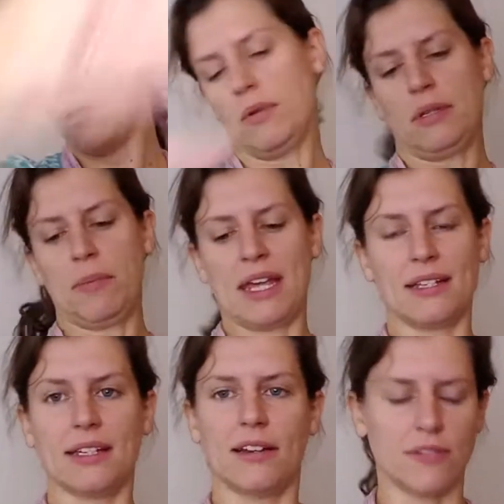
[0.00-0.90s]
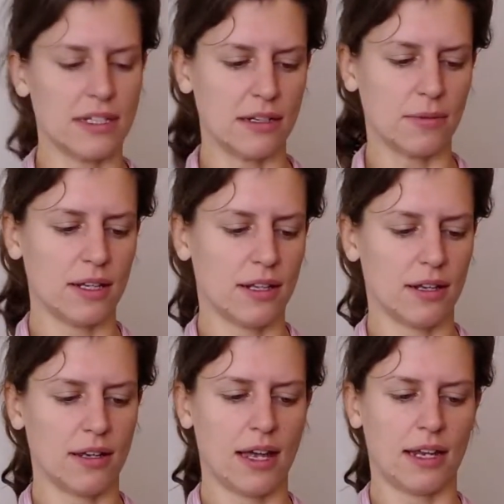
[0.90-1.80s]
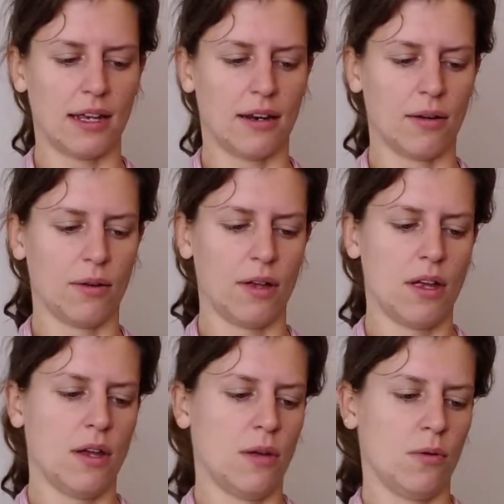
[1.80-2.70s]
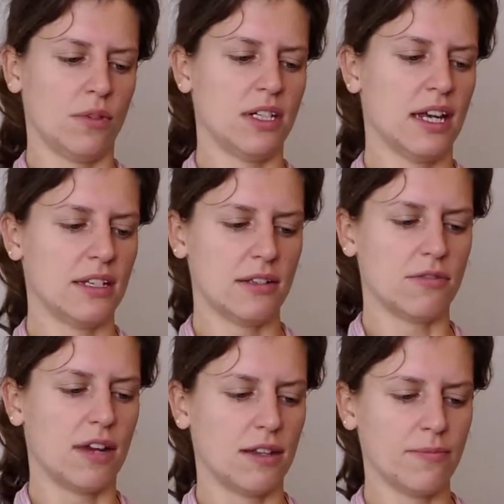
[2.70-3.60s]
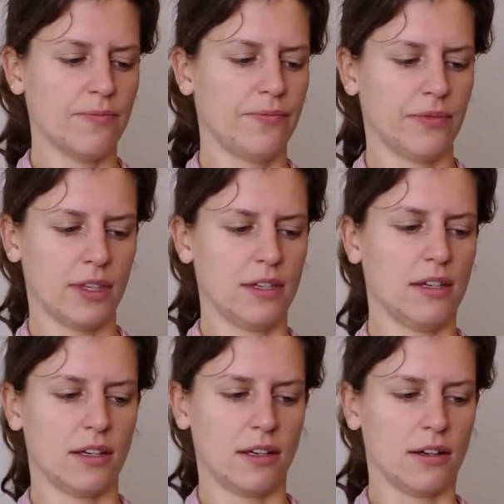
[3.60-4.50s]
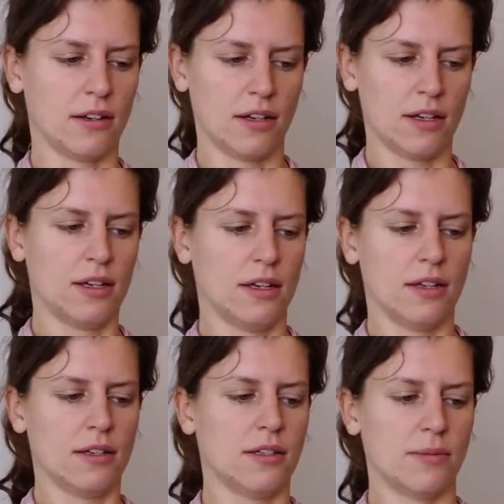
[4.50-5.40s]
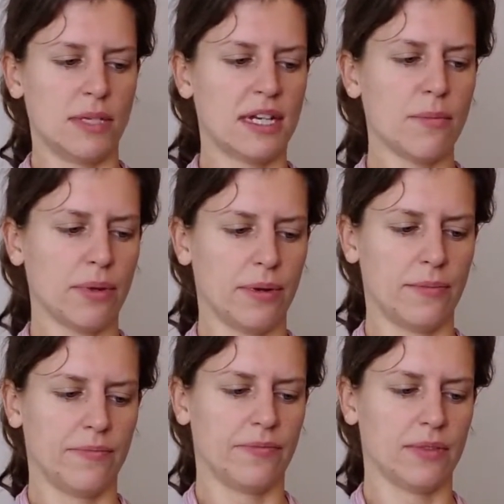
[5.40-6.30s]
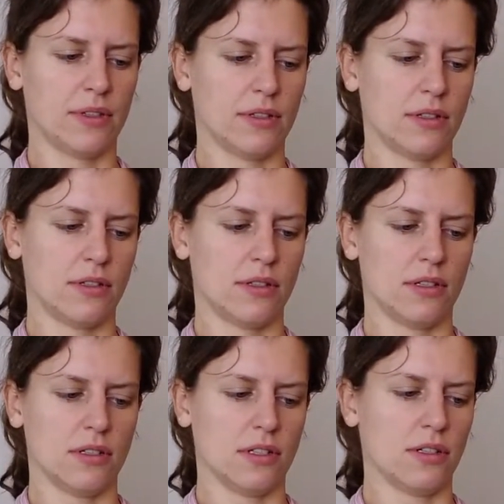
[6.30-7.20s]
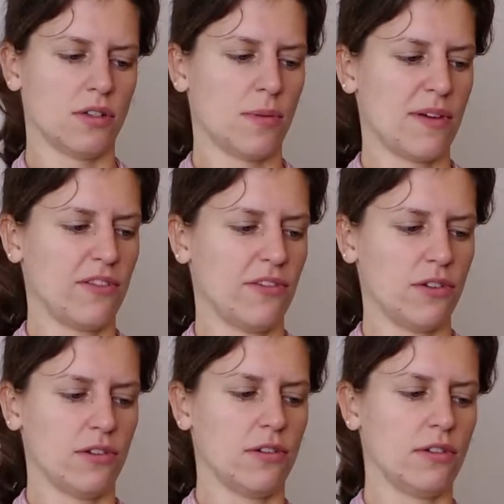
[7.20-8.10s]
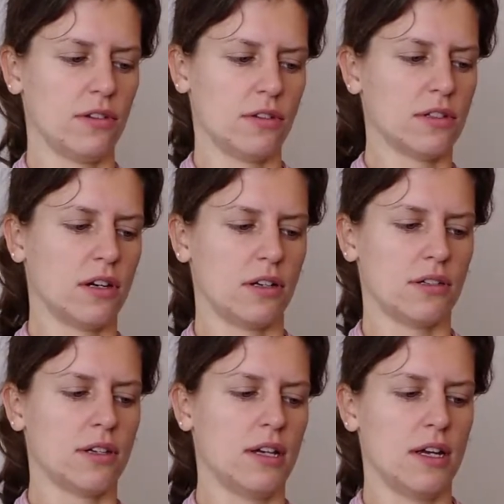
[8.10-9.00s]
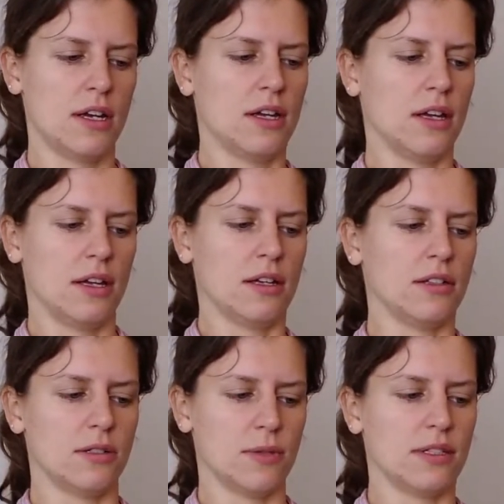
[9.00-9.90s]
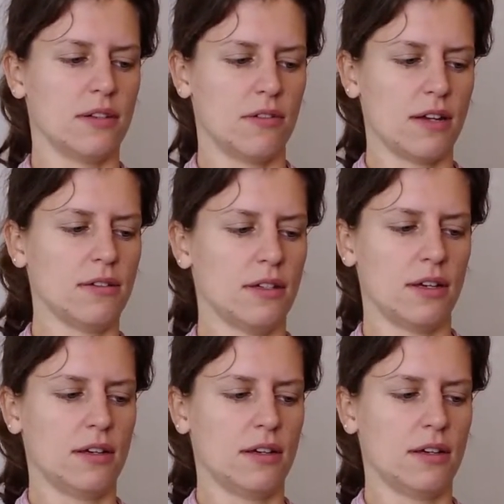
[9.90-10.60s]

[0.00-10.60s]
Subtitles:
always a pain to have to deal with. And then once you get into the rhythm, you can speed up. Just stop every few turns and twist it round.